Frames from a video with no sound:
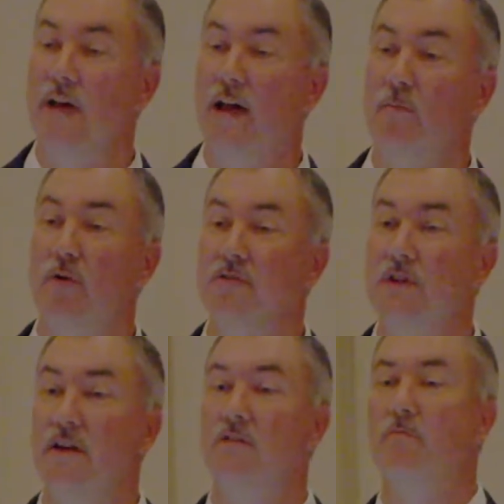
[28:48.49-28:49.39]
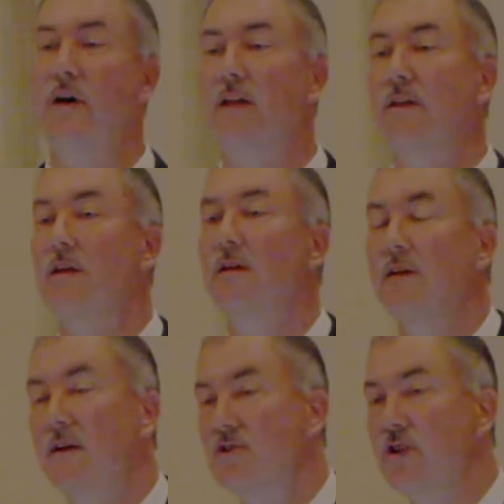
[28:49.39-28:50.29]
adipose out of the belly,
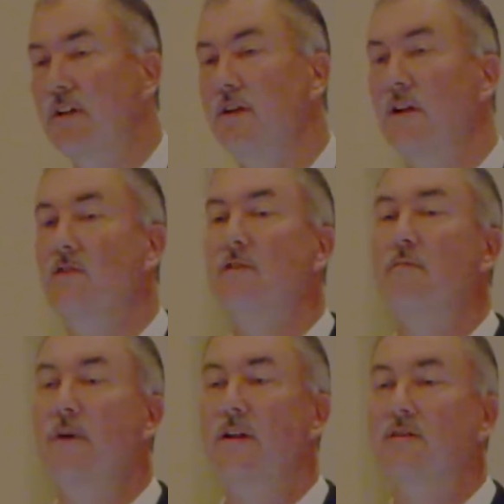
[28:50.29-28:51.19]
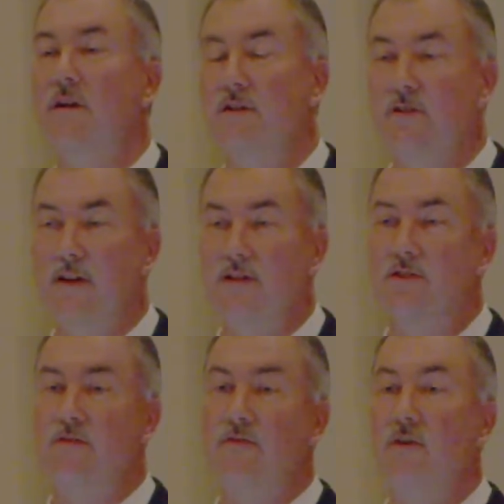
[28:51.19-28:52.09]
inject it under the metatarsal
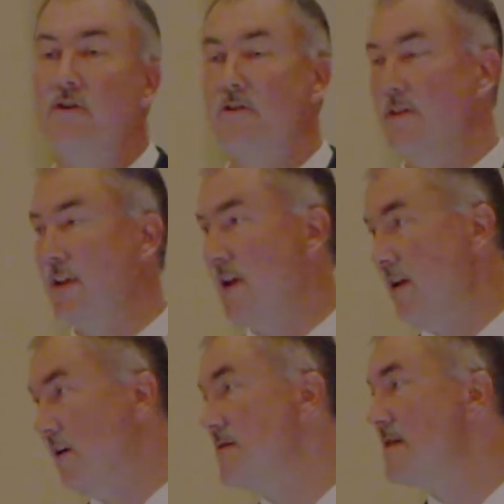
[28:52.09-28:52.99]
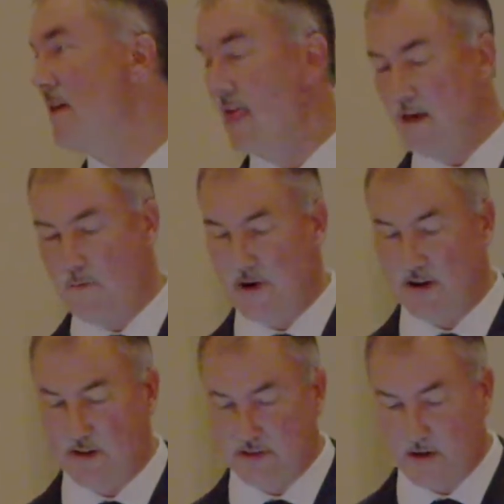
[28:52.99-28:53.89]
heads of the foot or in the heel, but
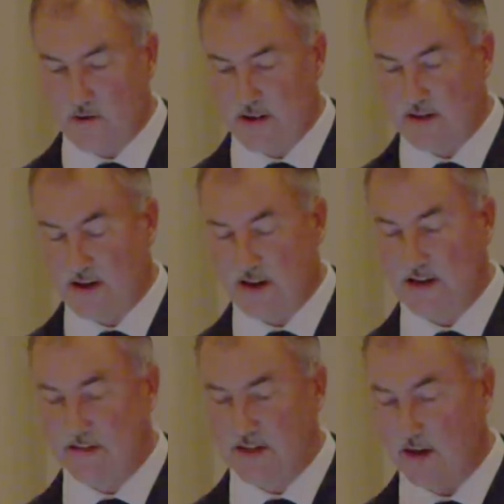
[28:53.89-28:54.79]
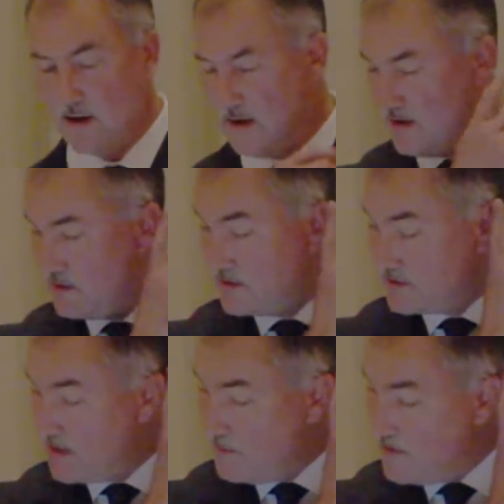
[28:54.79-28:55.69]
it isn't quite that easy.
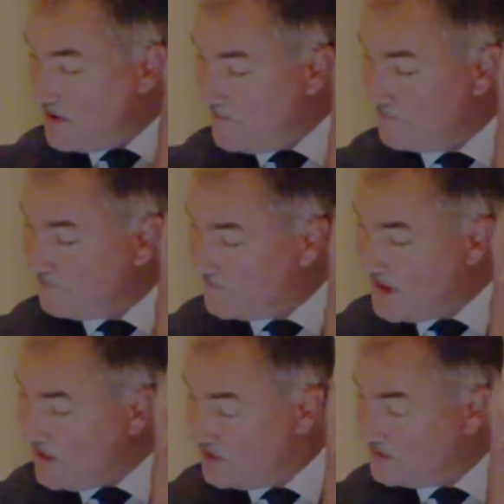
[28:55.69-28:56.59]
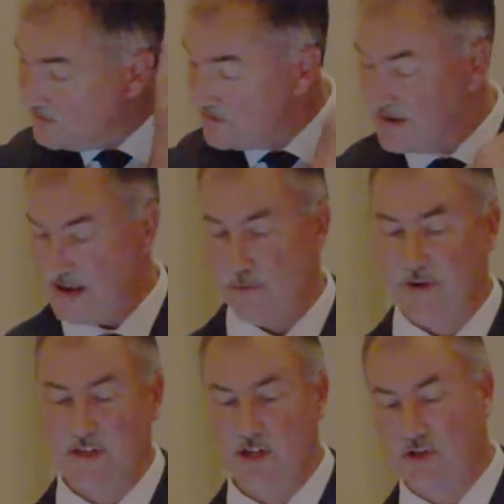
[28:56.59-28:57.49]
Some other
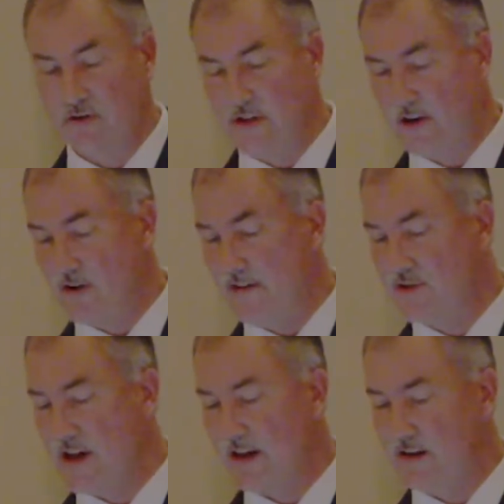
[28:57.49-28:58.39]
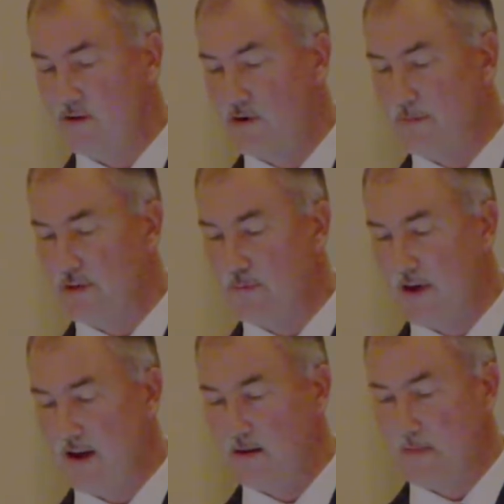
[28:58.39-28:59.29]
human tissues like rat jacket and
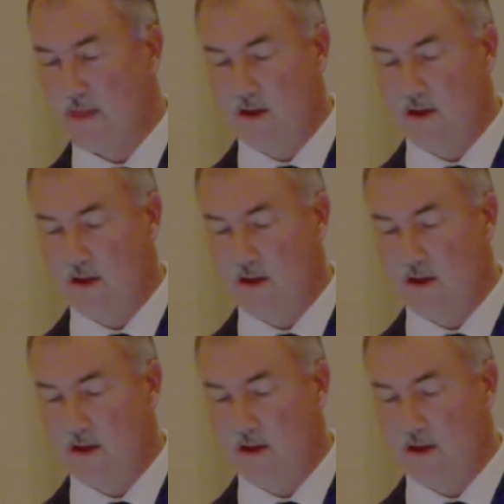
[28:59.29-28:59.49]
dermaspan,